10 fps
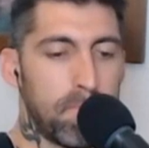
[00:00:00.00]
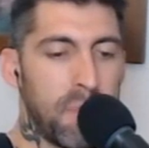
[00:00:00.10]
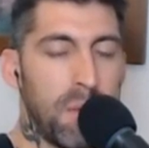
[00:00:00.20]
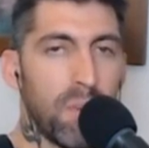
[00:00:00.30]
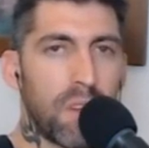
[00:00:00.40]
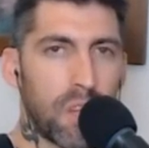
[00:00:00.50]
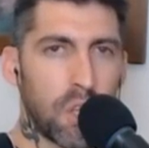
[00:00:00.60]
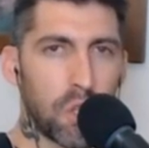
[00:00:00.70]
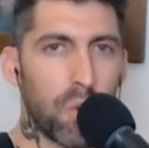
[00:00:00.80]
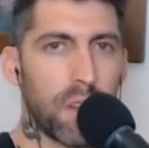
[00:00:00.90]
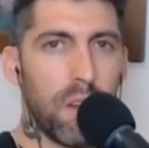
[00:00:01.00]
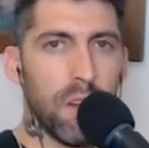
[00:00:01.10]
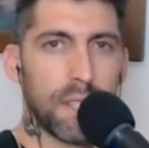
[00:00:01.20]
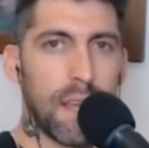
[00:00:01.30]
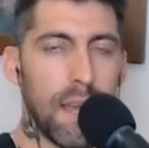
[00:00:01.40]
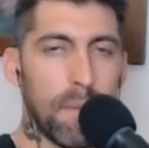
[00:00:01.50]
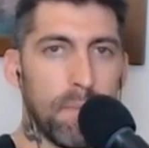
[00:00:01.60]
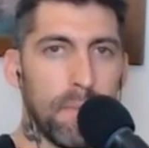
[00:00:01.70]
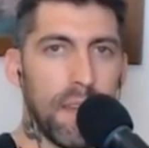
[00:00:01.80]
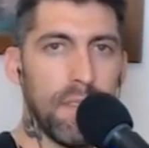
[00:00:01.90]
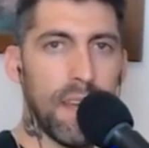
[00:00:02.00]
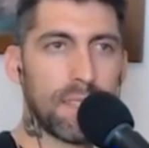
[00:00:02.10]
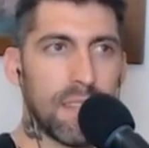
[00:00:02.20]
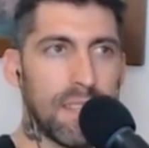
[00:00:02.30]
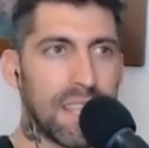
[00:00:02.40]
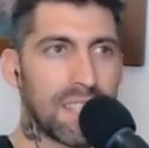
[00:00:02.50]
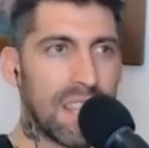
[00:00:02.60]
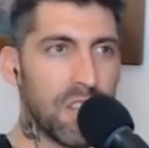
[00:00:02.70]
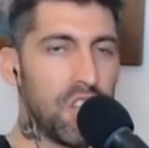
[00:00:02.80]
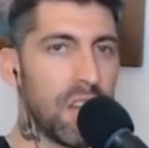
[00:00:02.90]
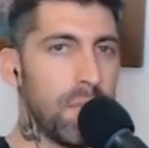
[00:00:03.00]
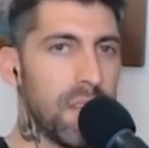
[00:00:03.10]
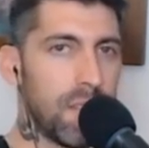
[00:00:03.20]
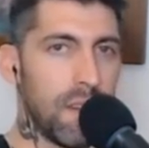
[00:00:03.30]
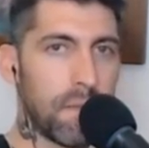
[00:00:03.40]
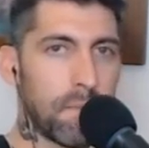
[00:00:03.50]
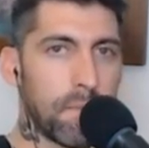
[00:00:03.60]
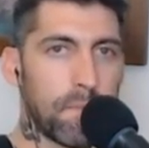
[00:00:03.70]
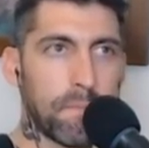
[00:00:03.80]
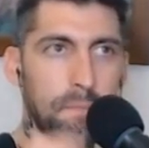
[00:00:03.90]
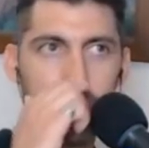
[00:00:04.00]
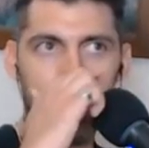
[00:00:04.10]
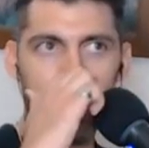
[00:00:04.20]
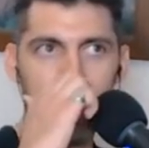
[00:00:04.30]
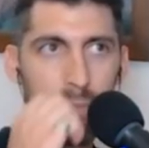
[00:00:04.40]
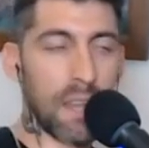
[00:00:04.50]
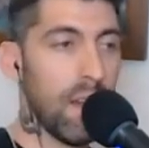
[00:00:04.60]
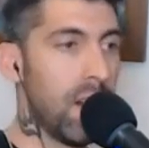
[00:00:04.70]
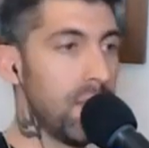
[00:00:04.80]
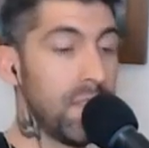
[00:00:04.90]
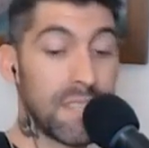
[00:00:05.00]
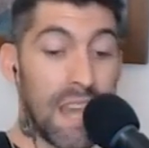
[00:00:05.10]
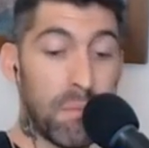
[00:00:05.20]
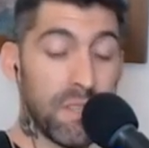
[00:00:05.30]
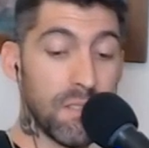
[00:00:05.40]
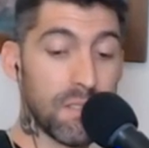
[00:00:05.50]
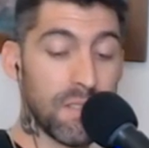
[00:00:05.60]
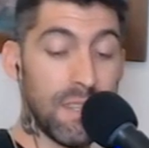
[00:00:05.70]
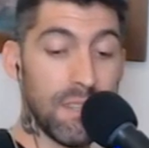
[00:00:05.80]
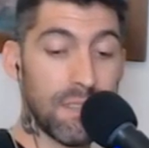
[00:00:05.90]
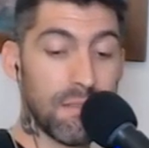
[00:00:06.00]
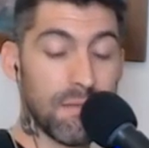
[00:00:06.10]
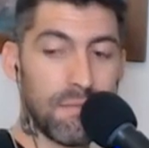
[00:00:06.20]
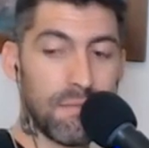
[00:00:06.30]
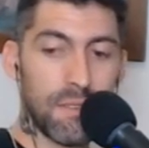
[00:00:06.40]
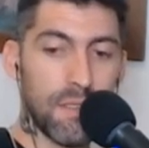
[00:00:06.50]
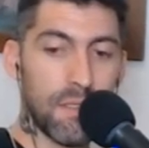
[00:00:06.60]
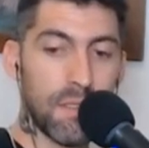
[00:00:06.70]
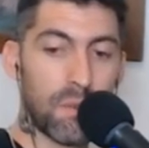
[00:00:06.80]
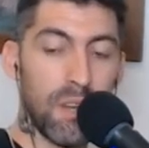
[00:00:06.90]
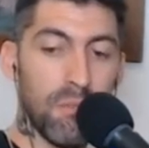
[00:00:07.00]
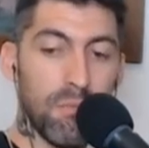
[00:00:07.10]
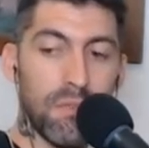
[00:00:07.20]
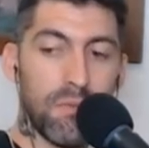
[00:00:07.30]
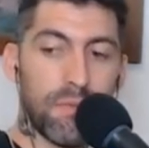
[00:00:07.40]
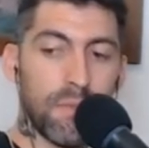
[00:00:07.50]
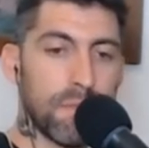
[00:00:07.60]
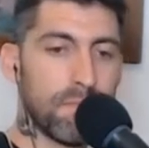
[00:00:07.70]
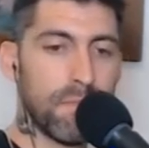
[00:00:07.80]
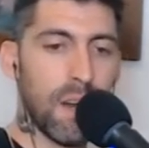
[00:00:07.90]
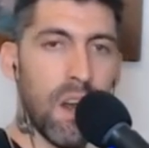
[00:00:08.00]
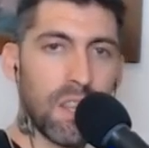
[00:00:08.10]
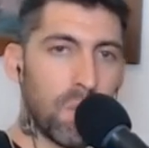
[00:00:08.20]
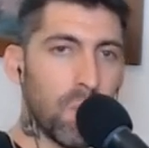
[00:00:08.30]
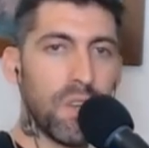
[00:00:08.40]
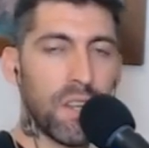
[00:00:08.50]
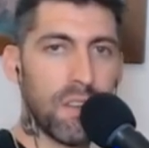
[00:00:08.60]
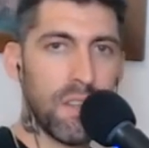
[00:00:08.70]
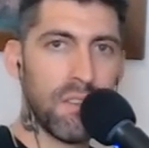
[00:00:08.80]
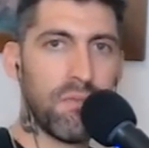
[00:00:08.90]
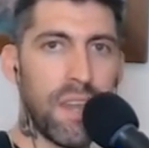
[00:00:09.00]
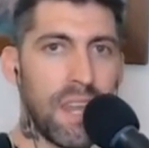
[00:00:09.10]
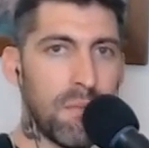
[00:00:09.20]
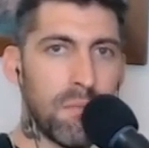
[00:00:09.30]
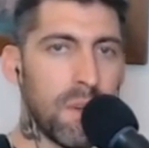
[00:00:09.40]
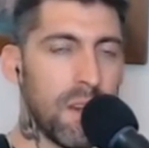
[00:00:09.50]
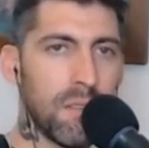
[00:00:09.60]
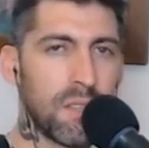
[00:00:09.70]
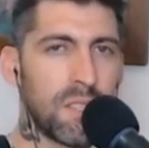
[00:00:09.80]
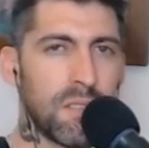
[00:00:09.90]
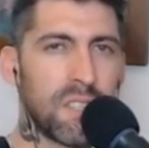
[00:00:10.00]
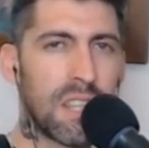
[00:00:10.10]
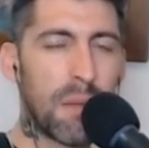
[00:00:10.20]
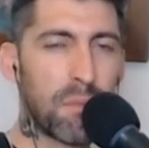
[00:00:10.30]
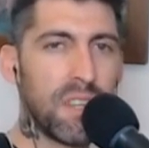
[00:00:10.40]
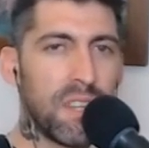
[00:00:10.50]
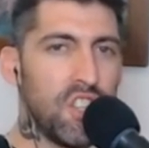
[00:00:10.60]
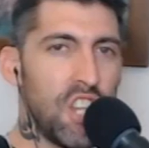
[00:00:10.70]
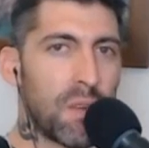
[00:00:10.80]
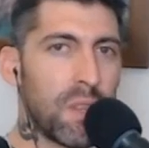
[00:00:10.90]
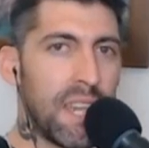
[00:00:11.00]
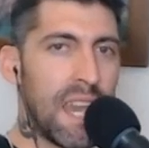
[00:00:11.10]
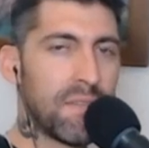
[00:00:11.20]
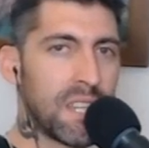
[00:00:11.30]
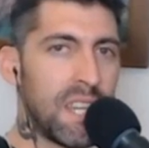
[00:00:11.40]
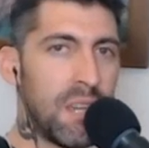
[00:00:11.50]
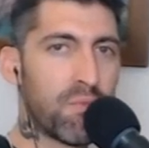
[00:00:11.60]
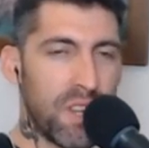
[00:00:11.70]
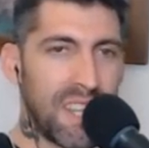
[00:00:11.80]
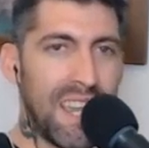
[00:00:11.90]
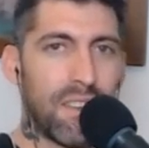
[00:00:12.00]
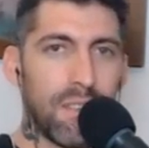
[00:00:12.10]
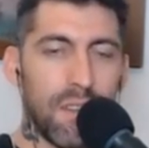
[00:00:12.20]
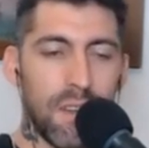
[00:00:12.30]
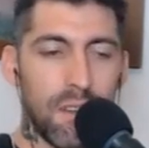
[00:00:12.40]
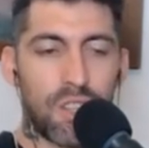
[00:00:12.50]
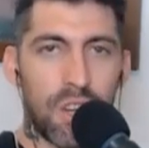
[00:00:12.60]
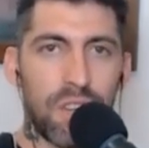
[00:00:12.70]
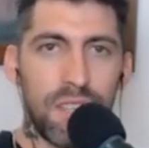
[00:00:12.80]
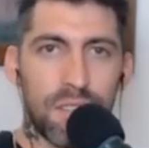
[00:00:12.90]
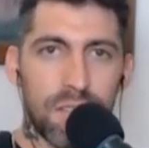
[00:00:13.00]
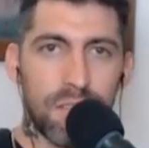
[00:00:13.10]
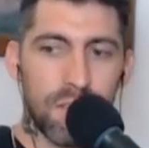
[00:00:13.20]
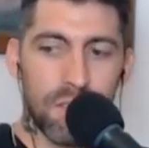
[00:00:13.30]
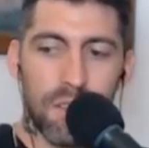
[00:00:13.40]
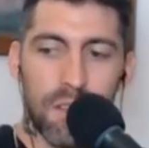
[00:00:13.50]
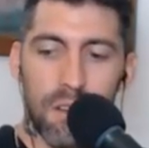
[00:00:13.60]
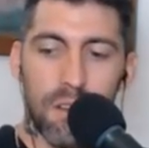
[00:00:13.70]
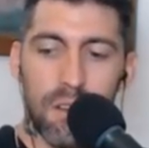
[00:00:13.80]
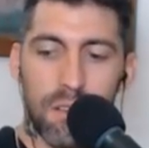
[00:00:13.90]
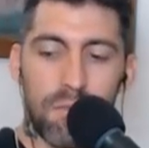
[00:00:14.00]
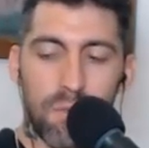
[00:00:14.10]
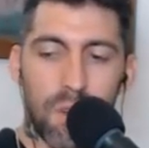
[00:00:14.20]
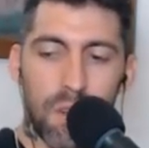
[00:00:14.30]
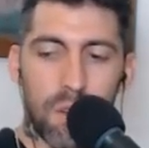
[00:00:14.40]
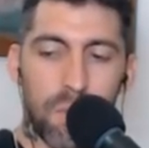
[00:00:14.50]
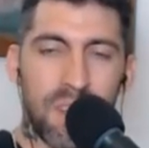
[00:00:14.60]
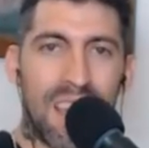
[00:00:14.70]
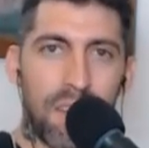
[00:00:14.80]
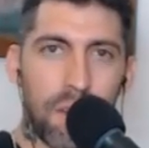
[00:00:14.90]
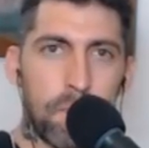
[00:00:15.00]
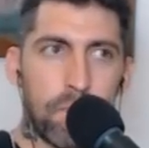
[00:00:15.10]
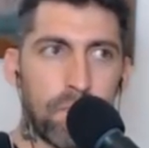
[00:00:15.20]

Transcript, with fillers: people are extorted all the time, and that's a that's a legitimate thing. Uh, this happens in in the realm of Hollywood and and fame. Uh, c- celebrities generally have to keep retainer uh, attorneys uh, on uh, retainer